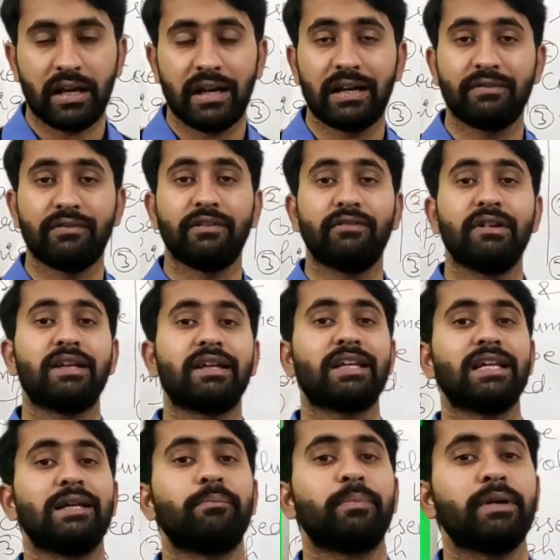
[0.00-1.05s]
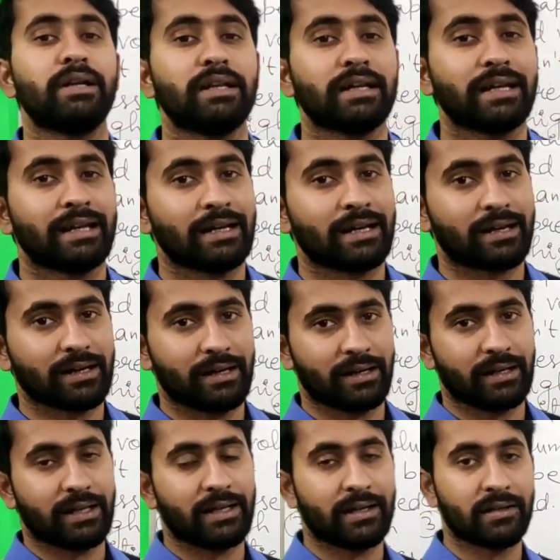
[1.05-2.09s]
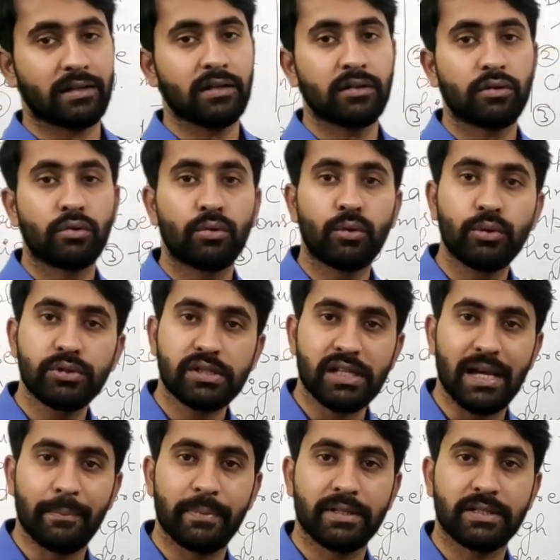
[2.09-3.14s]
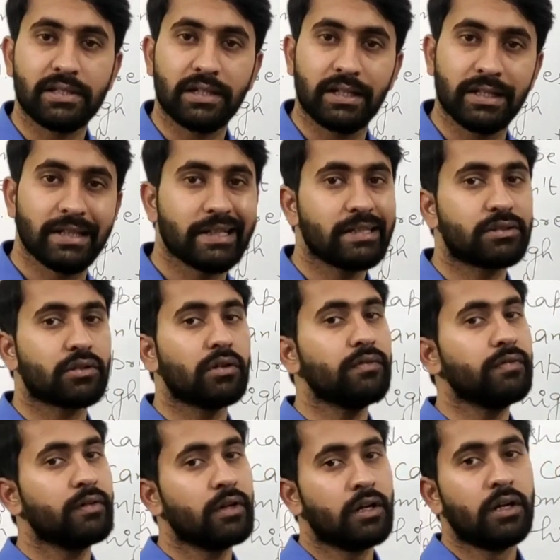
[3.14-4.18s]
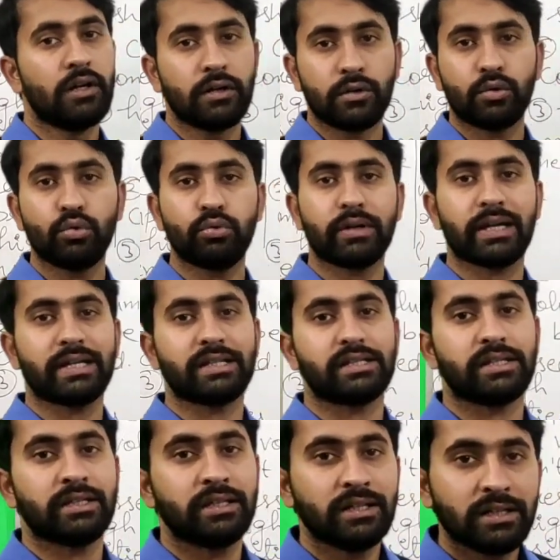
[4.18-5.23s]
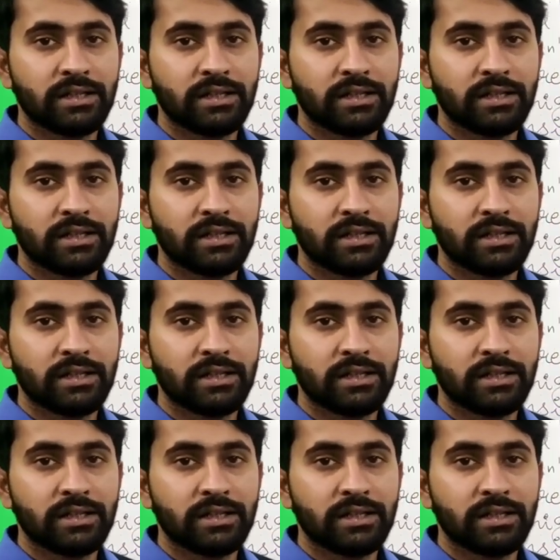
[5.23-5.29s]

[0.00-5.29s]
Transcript: and we will keep it in a container whose capacity is of 2 kg.